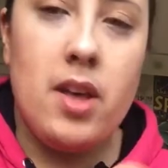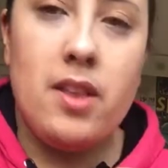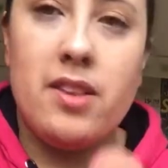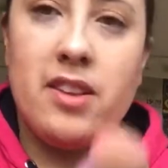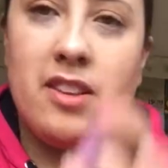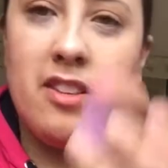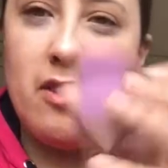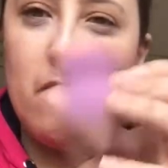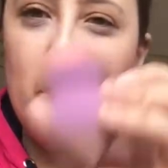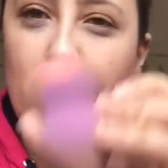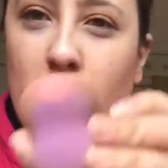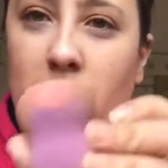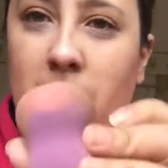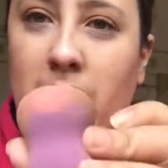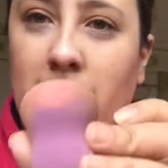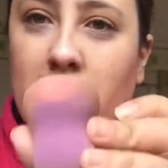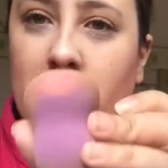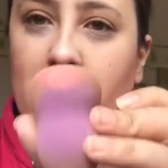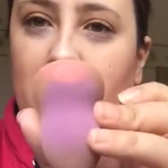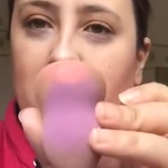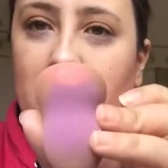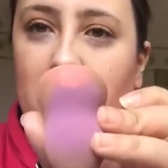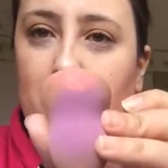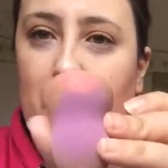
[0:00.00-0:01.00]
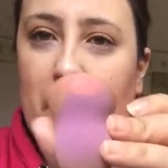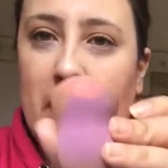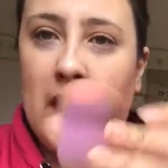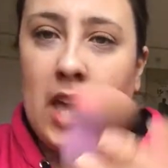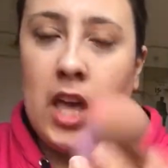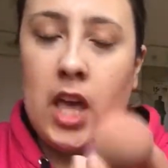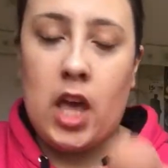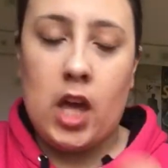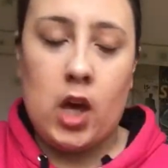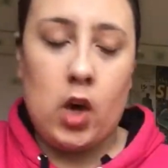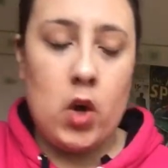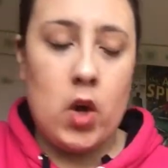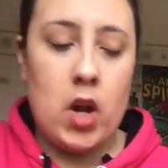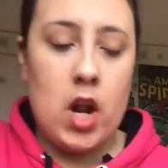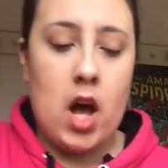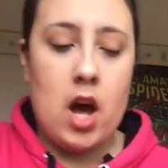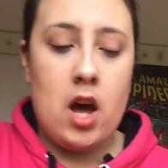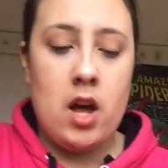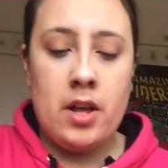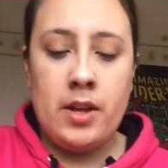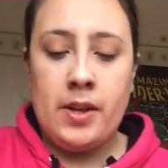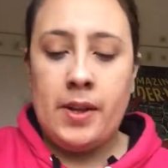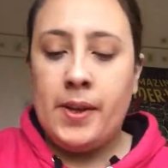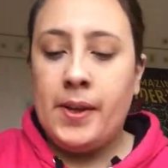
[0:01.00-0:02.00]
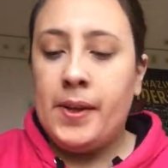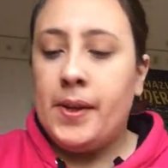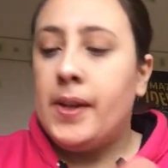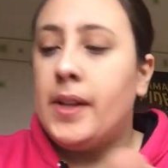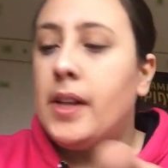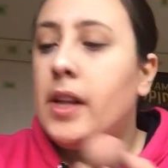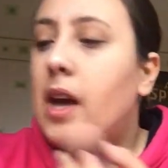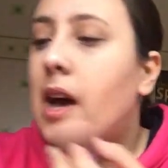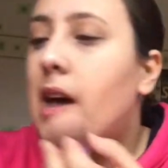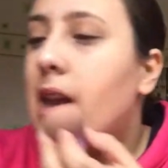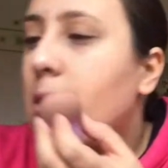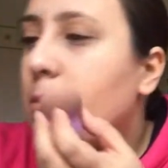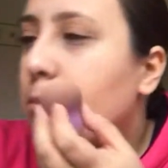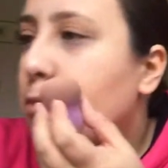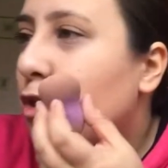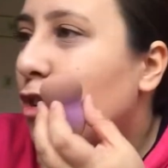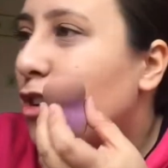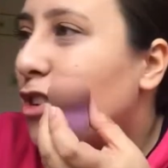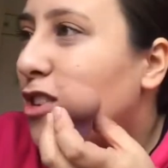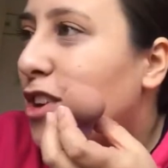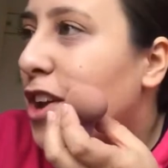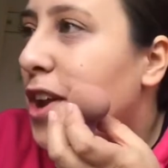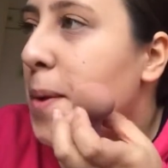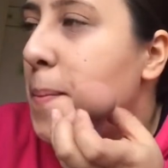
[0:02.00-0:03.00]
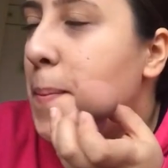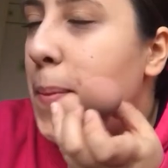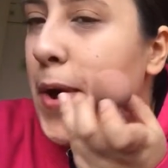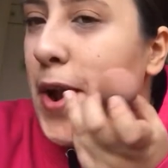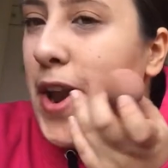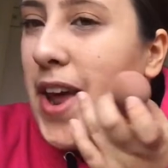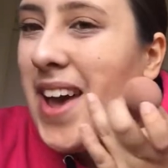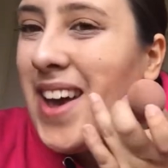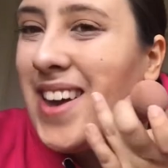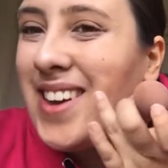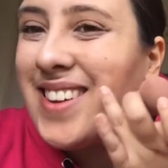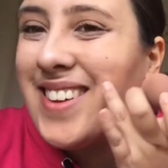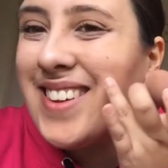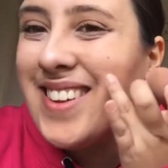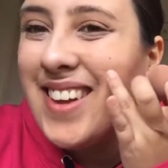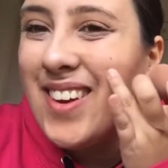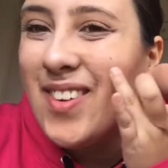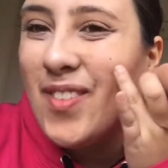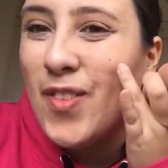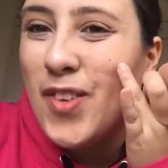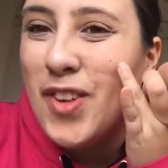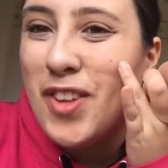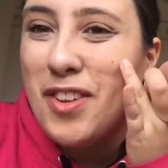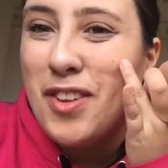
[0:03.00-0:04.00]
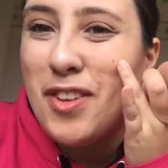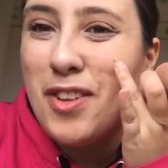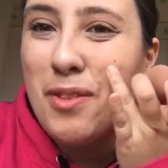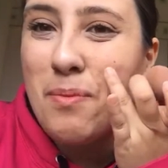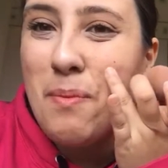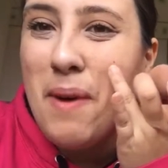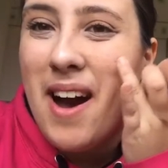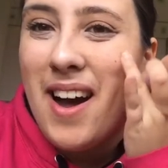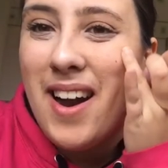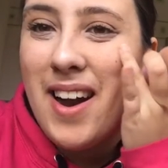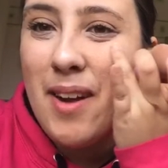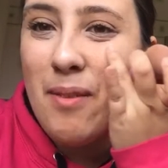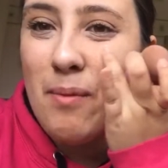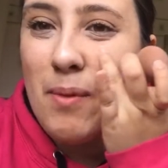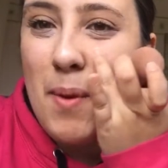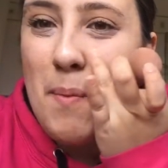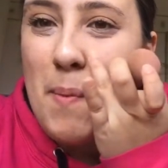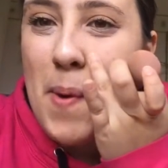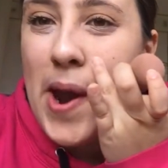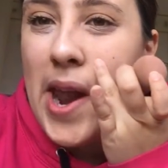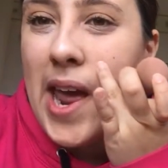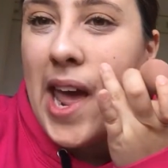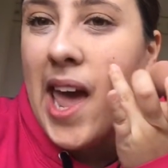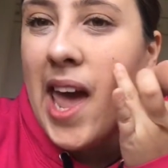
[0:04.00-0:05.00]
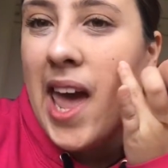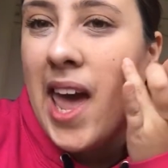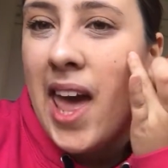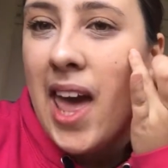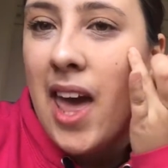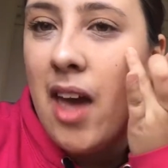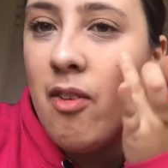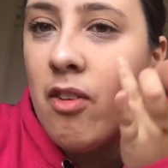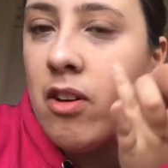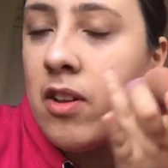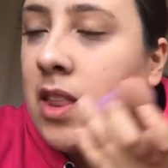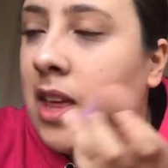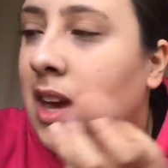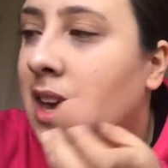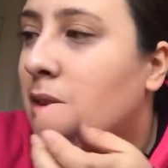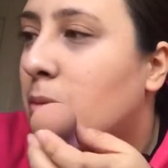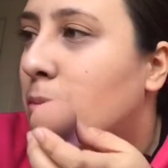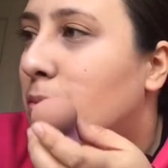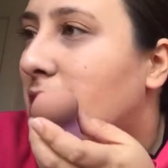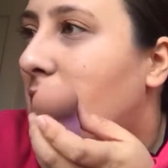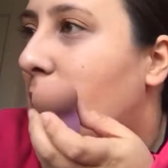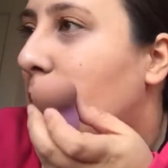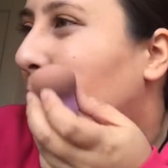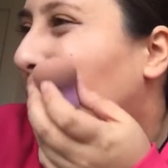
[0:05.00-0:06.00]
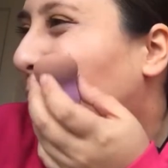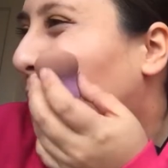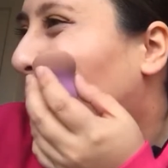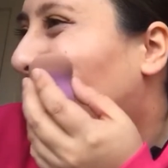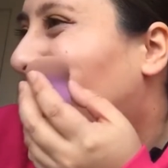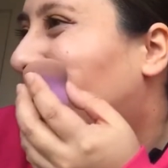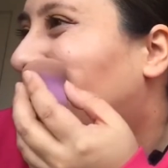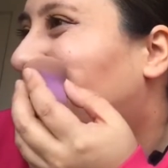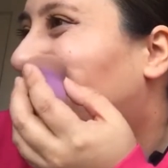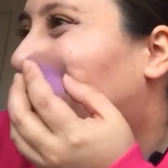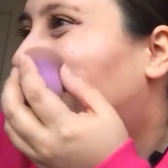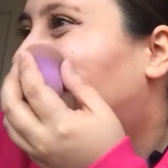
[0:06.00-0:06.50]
This is a really nice pinky colour, and I'm just going to put it, I'm just going to smile and I'm going to put it here on the Adam's apples.